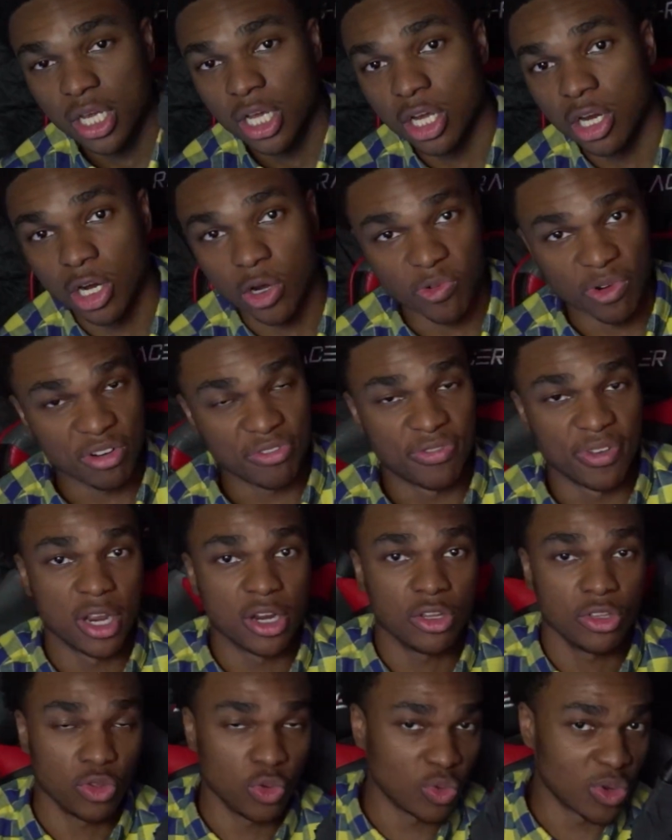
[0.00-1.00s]
Griffin,
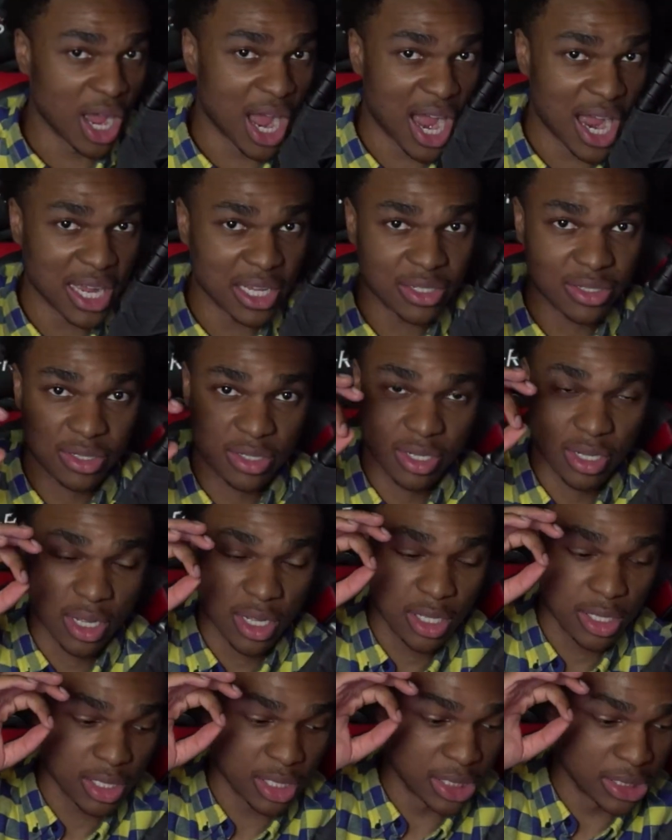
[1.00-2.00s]
you guys
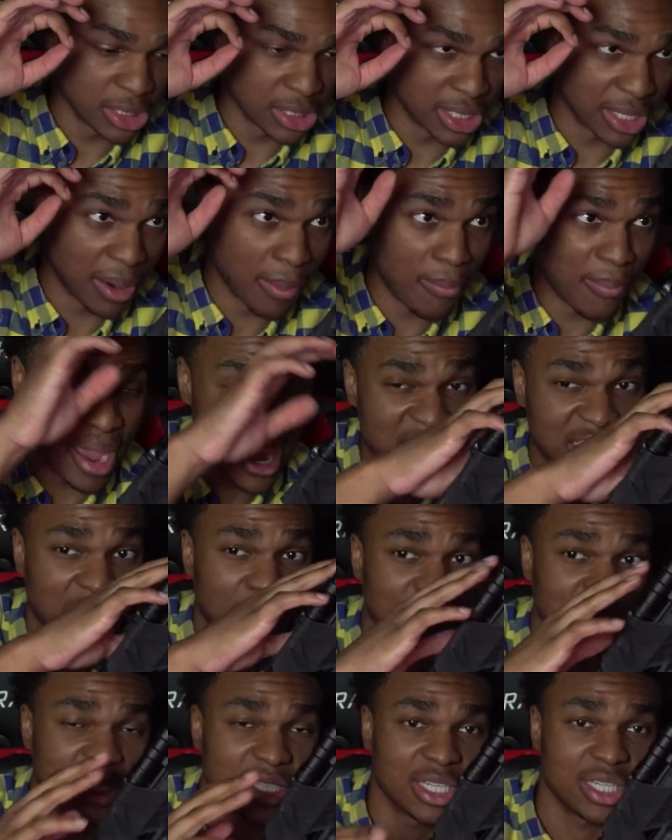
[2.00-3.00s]
did amazing
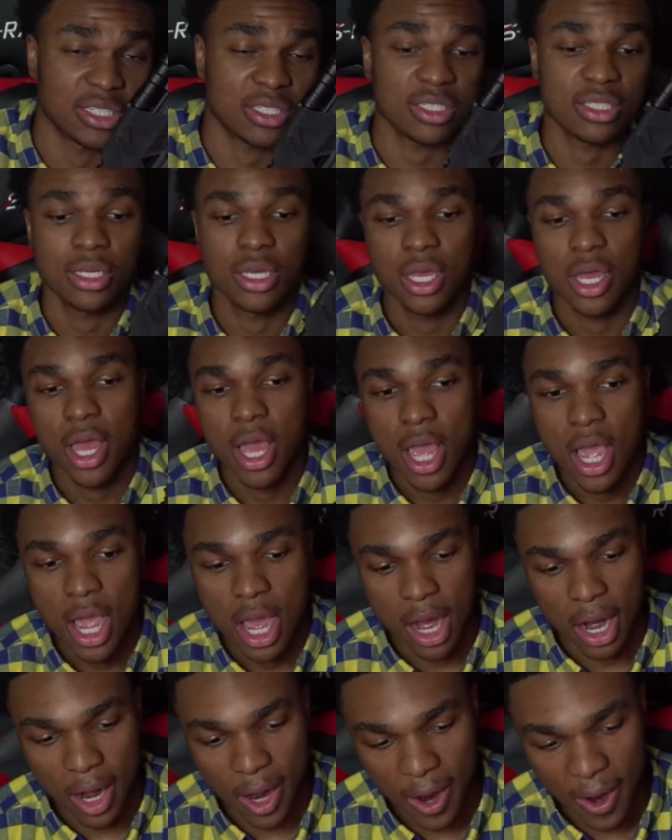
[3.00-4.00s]
with this.
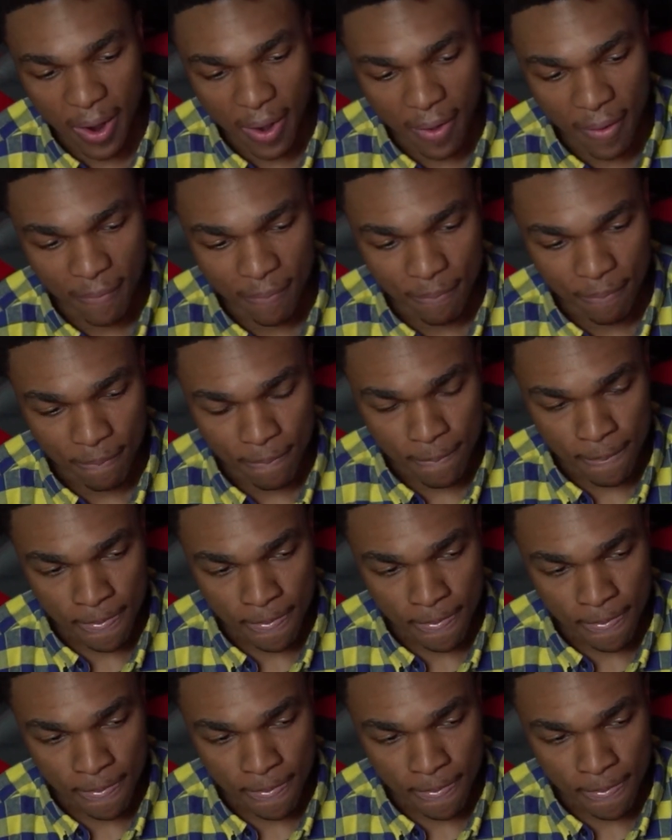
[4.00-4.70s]
I